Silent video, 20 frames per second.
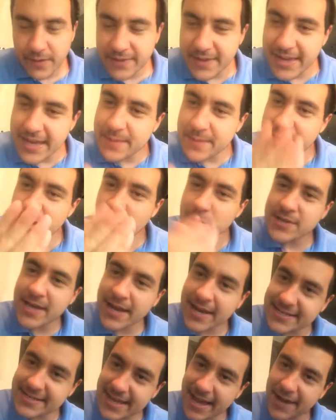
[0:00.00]
The enemy knows how
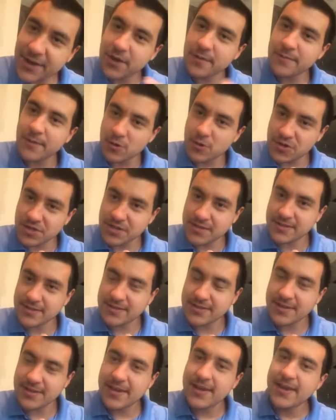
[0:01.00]
to attack your
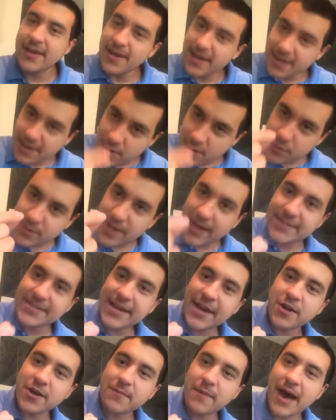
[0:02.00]
emotions. He knows how to
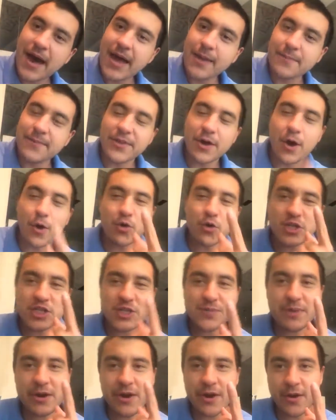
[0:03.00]
attack your mind, but the Holy
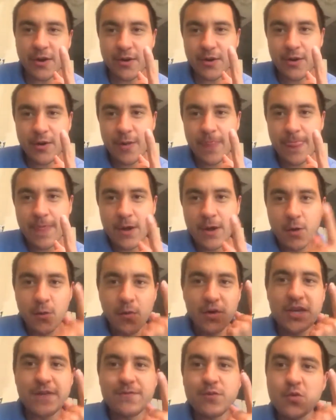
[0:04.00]
Spirit
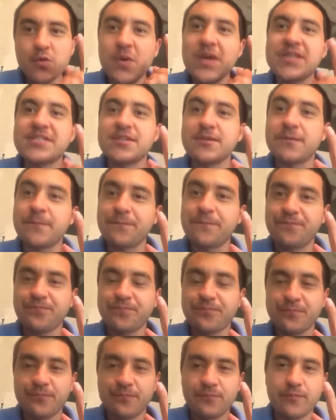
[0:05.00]
will give you wisdom
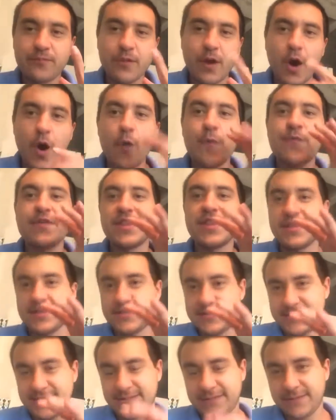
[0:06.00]
over
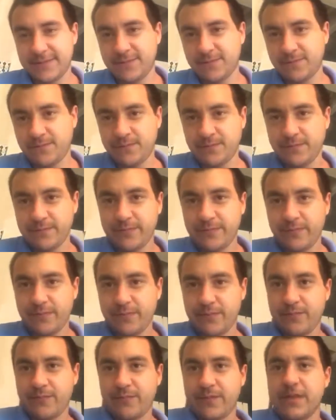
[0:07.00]
this
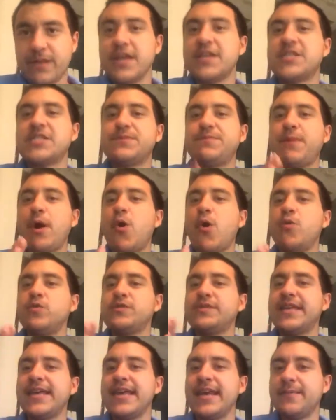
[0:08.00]
to
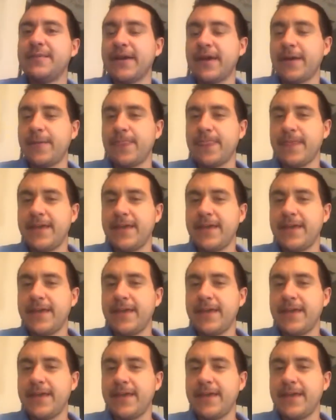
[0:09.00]
expose the enemy.